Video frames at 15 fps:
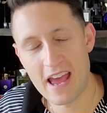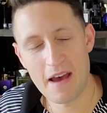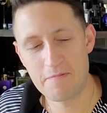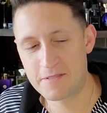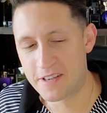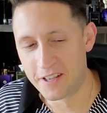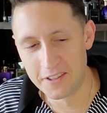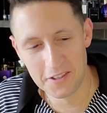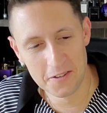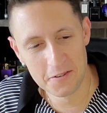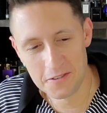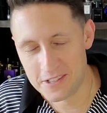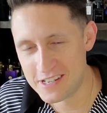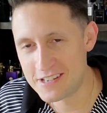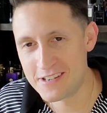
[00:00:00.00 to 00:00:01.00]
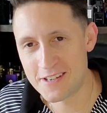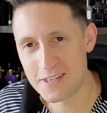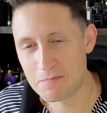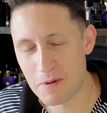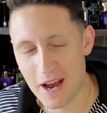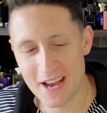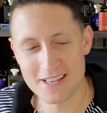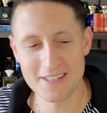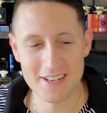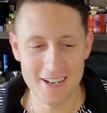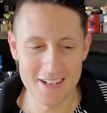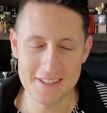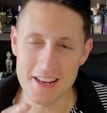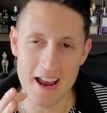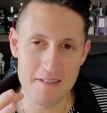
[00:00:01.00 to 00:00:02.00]
absolutely despise it
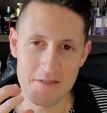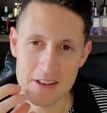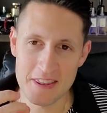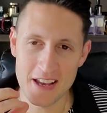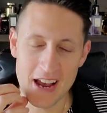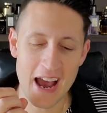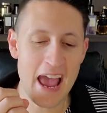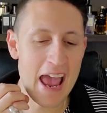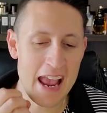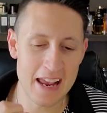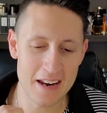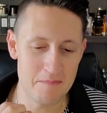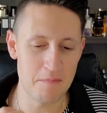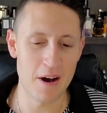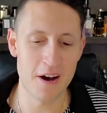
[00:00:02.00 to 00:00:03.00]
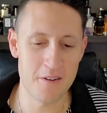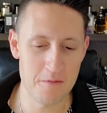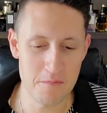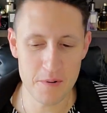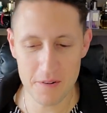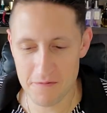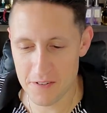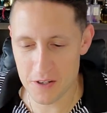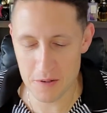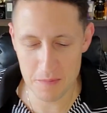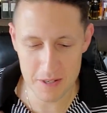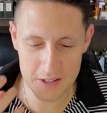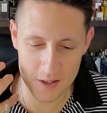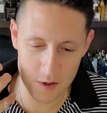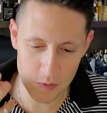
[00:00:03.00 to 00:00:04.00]
it's everything i hate in modern
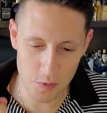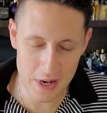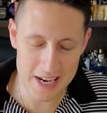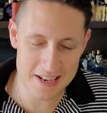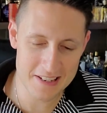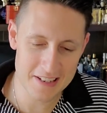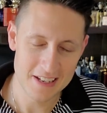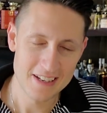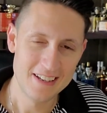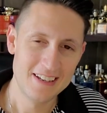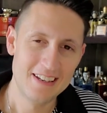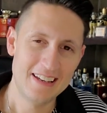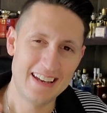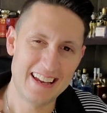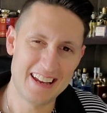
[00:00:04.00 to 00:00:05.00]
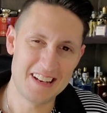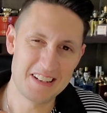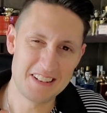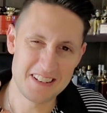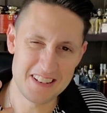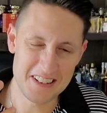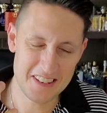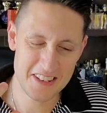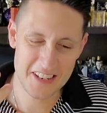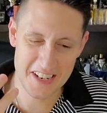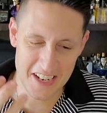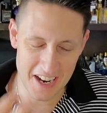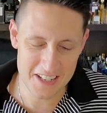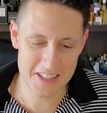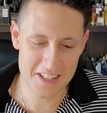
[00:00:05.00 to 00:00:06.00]
perfume it's sweet and
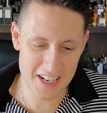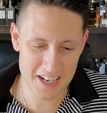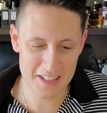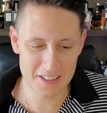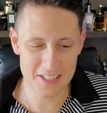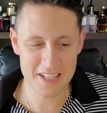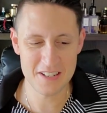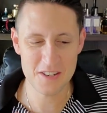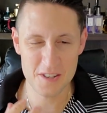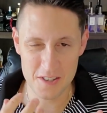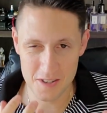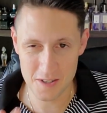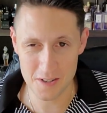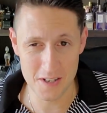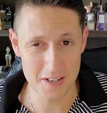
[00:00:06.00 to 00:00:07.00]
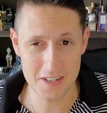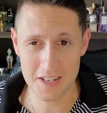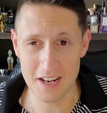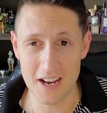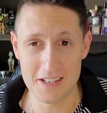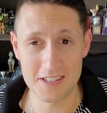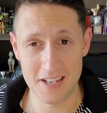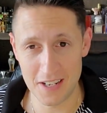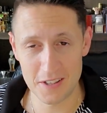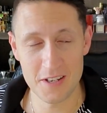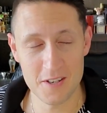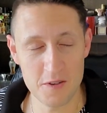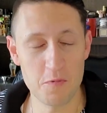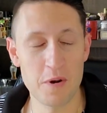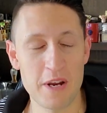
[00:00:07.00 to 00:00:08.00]
disgustingly
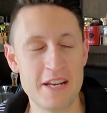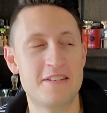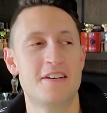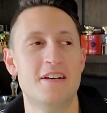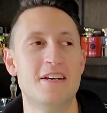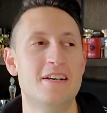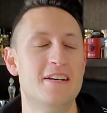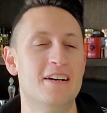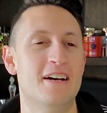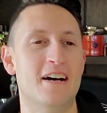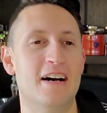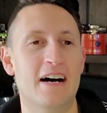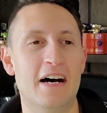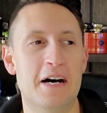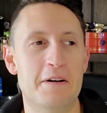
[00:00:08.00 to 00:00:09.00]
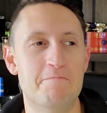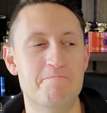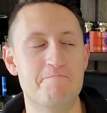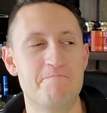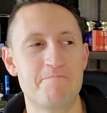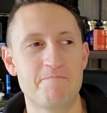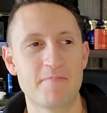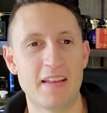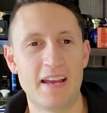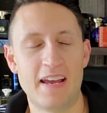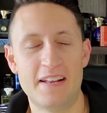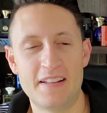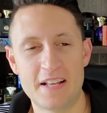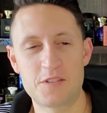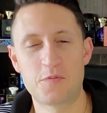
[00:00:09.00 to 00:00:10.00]
disgustingly sweet um,
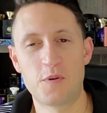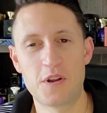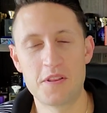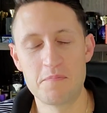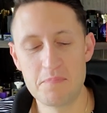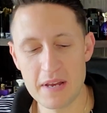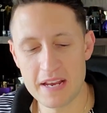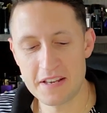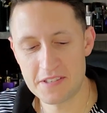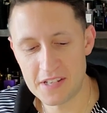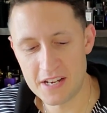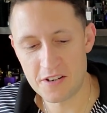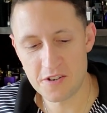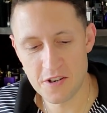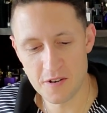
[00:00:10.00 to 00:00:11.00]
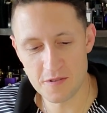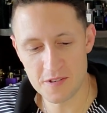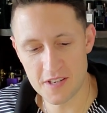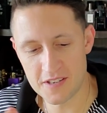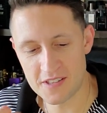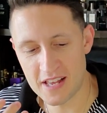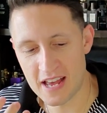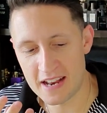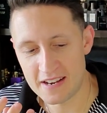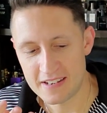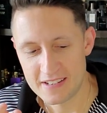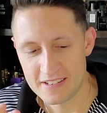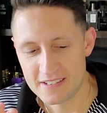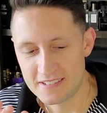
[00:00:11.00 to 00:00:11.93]
and that's one of the biggest issues is that